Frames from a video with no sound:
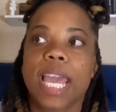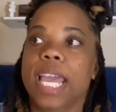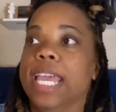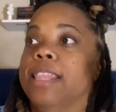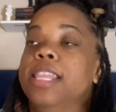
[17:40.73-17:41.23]

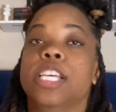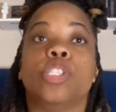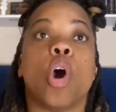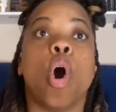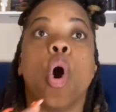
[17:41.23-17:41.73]
in this
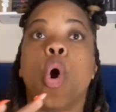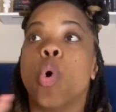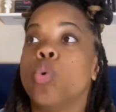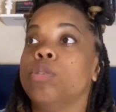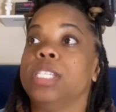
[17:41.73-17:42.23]

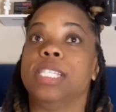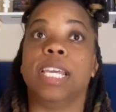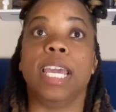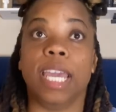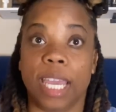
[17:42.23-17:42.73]
whole
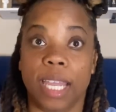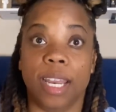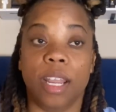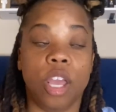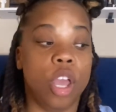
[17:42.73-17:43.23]
scene,
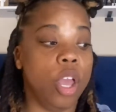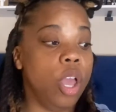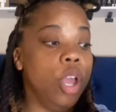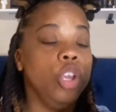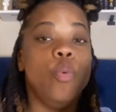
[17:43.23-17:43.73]

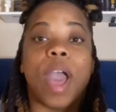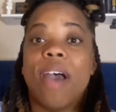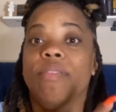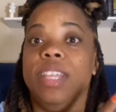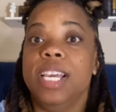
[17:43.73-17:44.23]
you
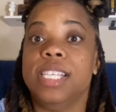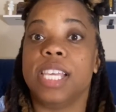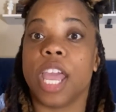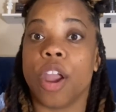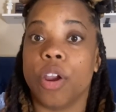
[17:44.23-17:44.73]
have these
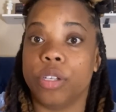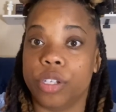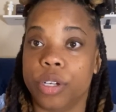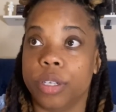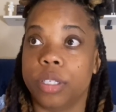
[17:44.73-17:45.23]

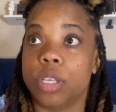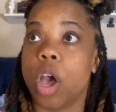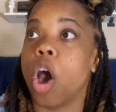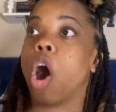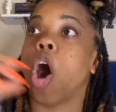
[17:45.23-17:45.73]
characters
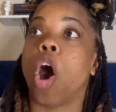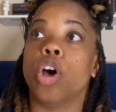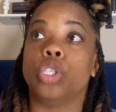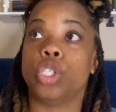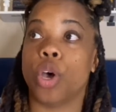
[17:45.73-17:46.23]

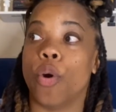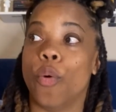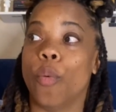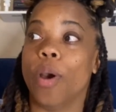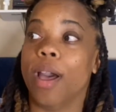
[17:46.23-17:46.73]

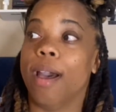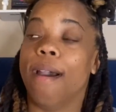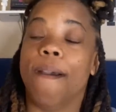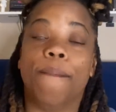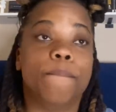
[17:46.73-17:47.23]
also
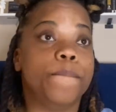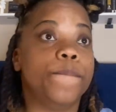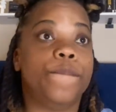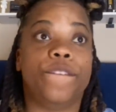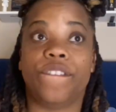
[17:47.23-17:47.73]

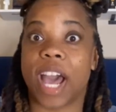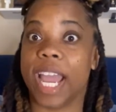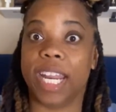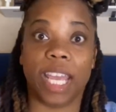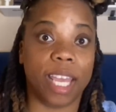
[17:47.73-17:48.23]

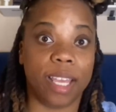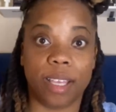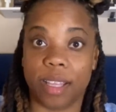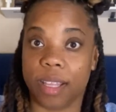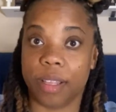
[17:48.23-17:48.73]
fighting
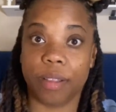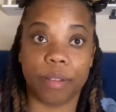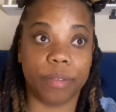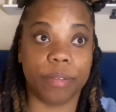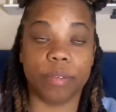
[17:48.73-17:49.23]

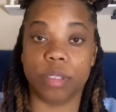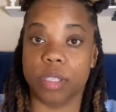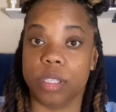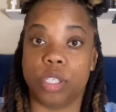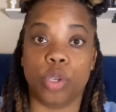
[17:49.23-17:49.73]

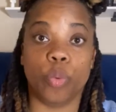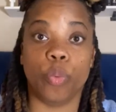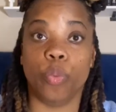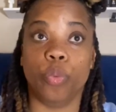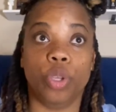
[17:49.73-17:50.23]

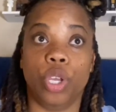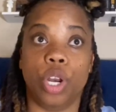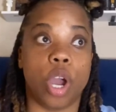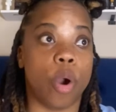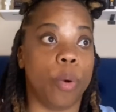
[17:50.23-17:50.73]
to, you
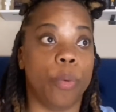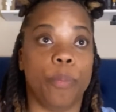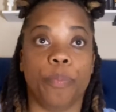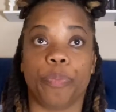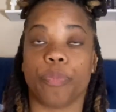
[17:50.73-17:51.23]
know,
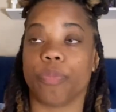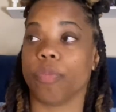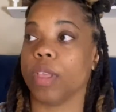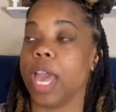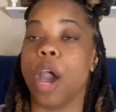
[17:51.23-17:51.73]

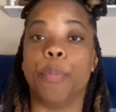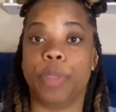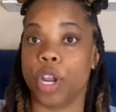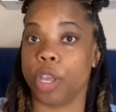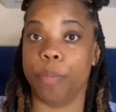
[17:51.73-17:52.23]
help
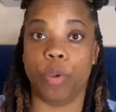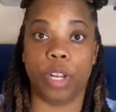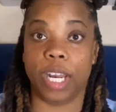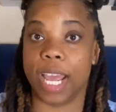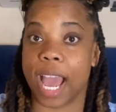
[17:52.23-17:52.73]
their
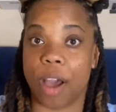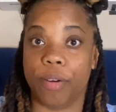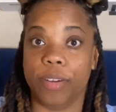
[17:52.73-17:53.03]
community out.